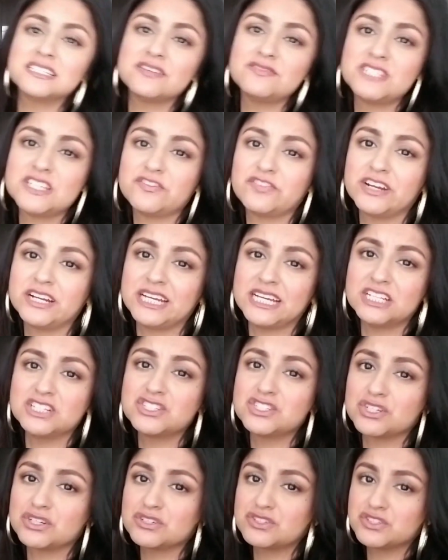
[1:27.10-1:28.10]
of different
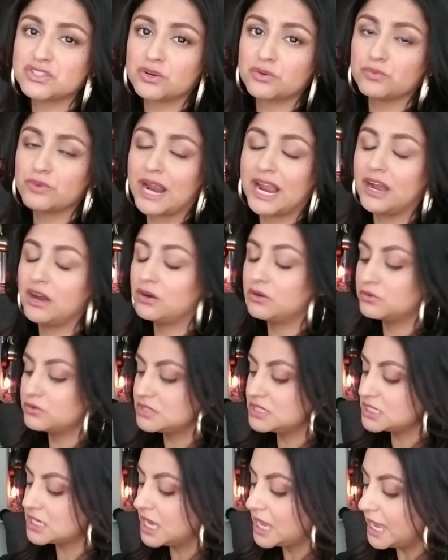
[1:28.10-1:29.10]
inserts
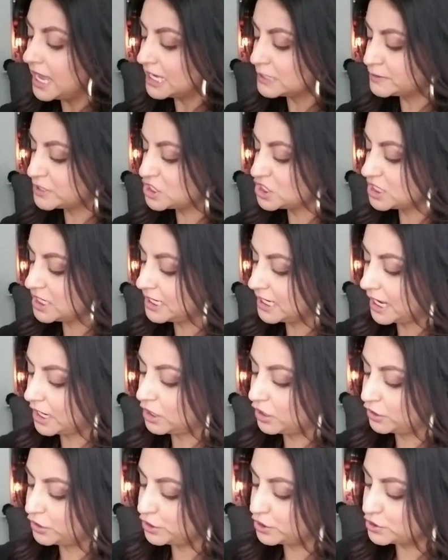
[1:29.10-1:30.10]
around, especially like
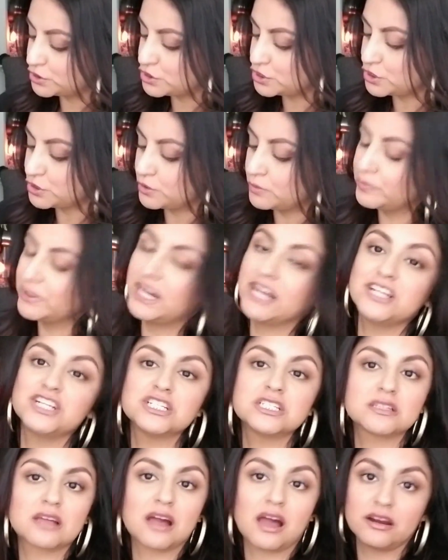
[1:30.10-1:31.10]
on YouTube, but I
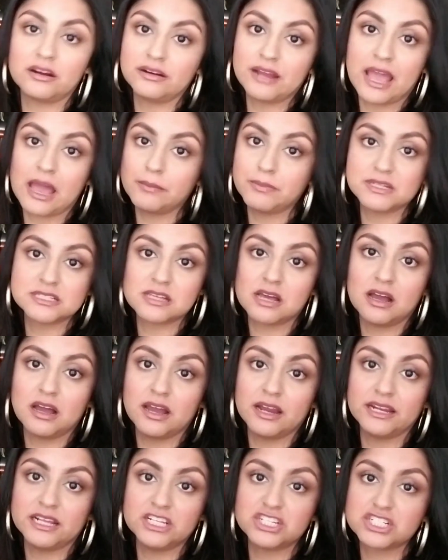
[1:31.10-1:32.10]
just got on
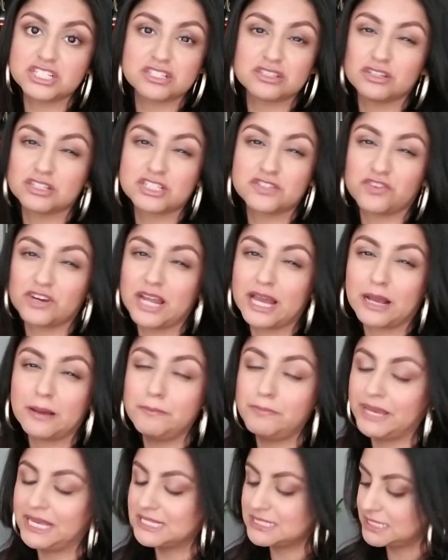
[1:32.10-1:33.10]
Amazon and just looked for like a
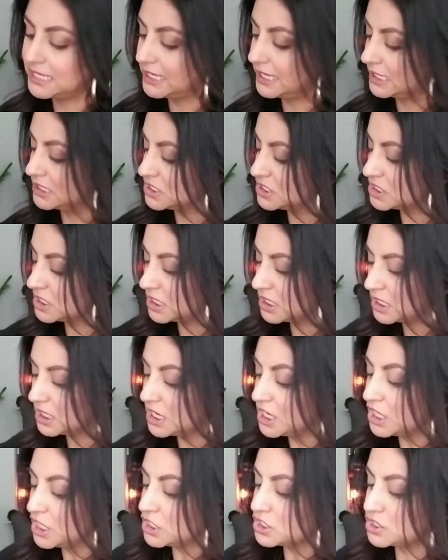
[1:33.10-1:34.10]
basic insert.
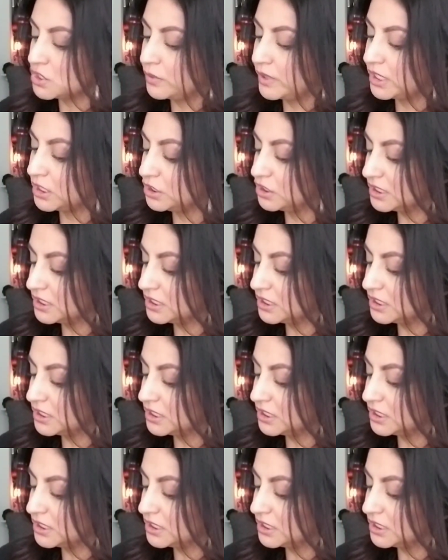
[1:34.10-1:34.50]
So it